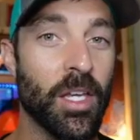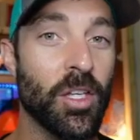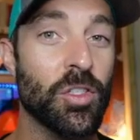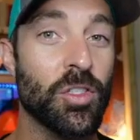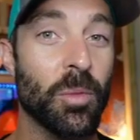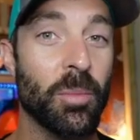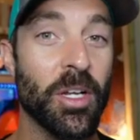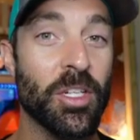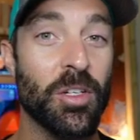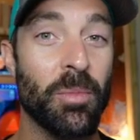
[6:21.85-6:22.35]
you
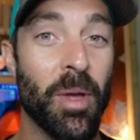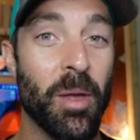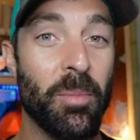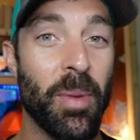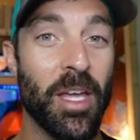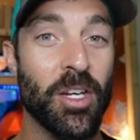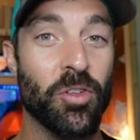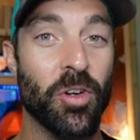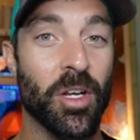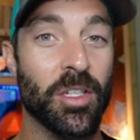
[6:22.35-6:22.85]
so much to my
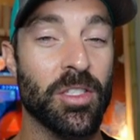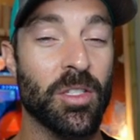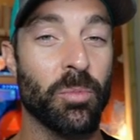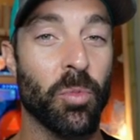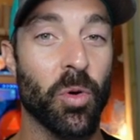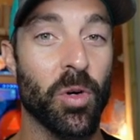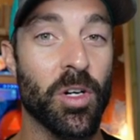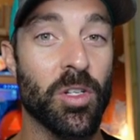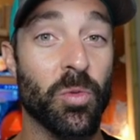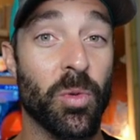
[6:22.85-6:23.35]
Patreon
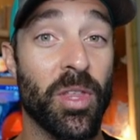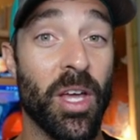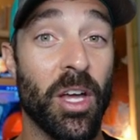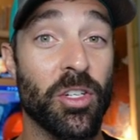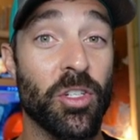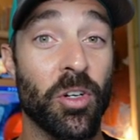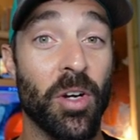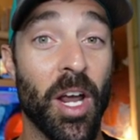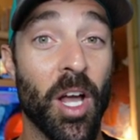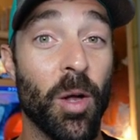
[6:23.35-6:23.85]
supporters. Without
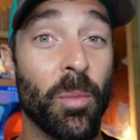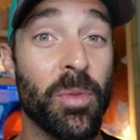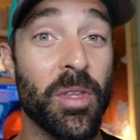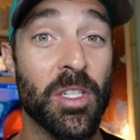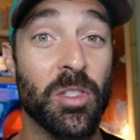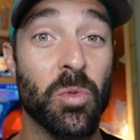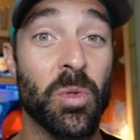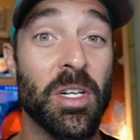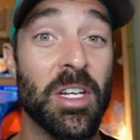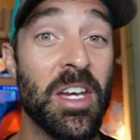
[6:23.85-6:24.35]
your help,
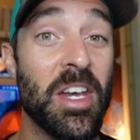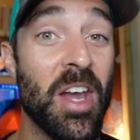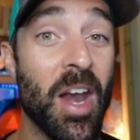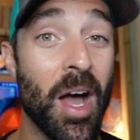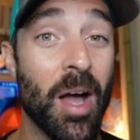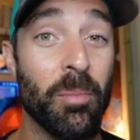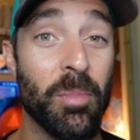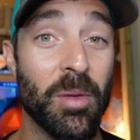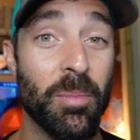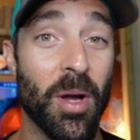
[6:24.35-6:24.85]
this would
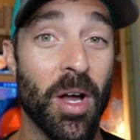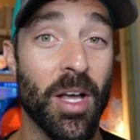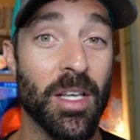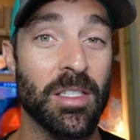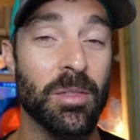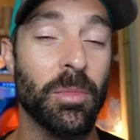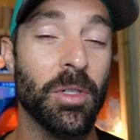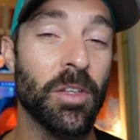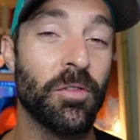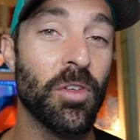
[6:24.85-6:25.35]
not be
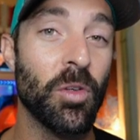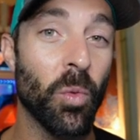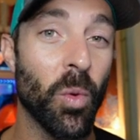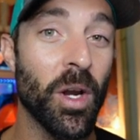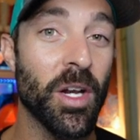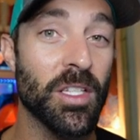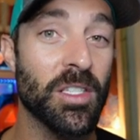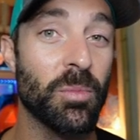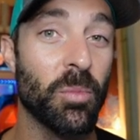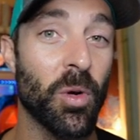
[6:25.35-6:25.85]
possible. If you want
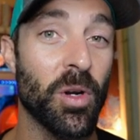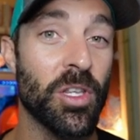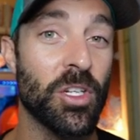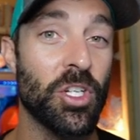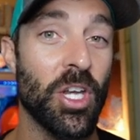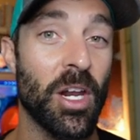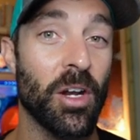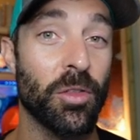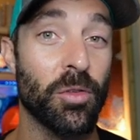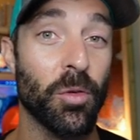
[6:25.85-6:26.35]
to support the
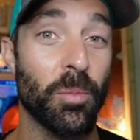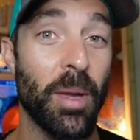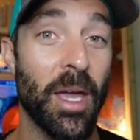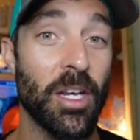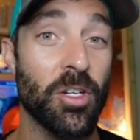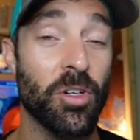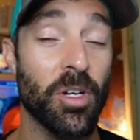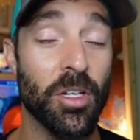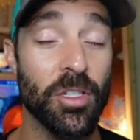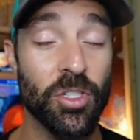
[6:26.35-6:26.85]
channel through
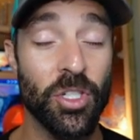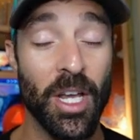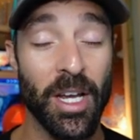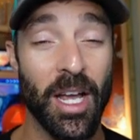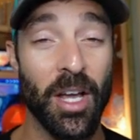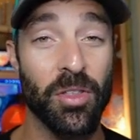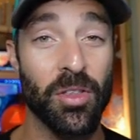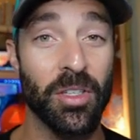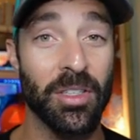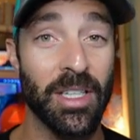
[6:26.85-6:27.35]
Patreon, check
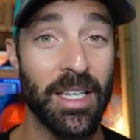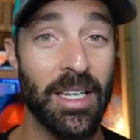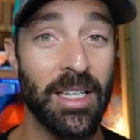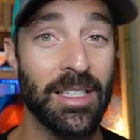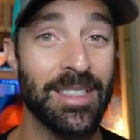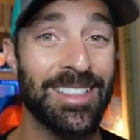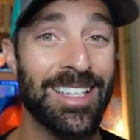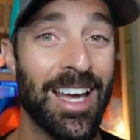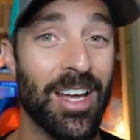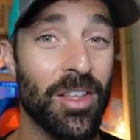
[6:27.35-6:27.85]
out the
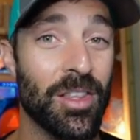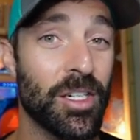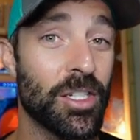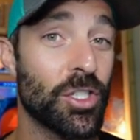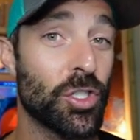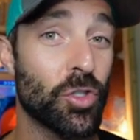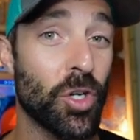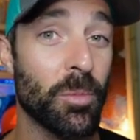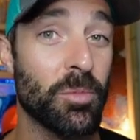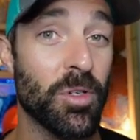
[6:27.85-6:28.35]
link down in the
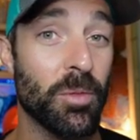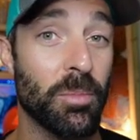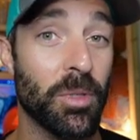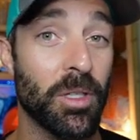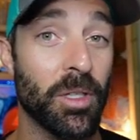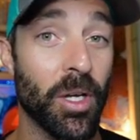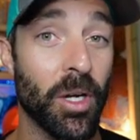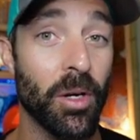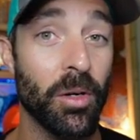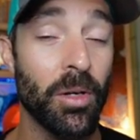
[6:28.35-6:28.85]
description
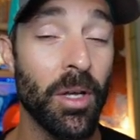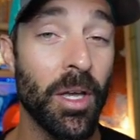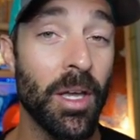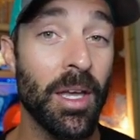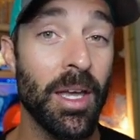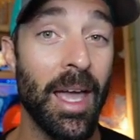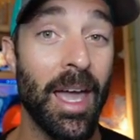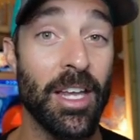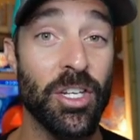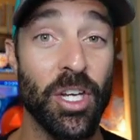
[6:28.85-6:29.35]
below
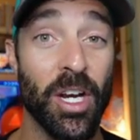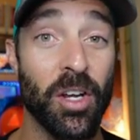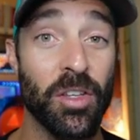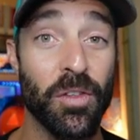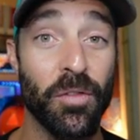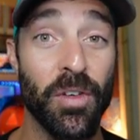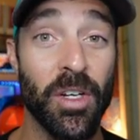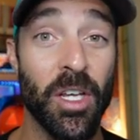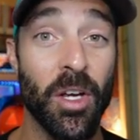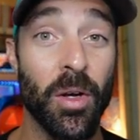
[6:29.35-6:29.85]
and check out the
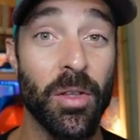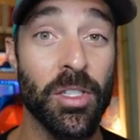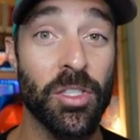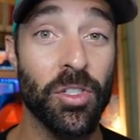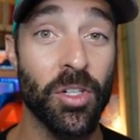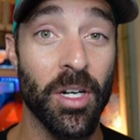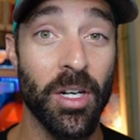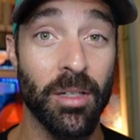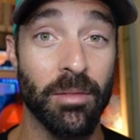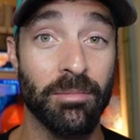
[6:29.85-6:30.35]
video on the
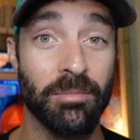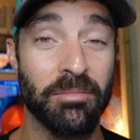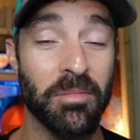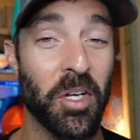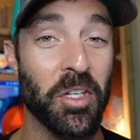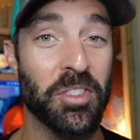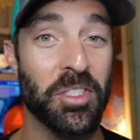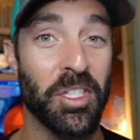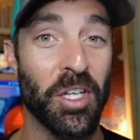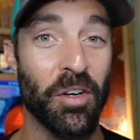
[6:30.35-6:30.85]
screen.
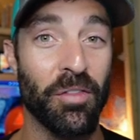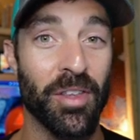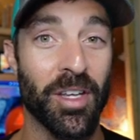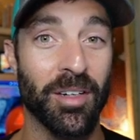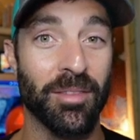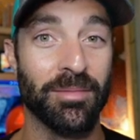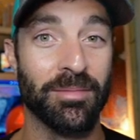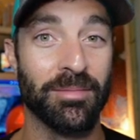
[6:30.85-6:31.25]
I'll see you over there.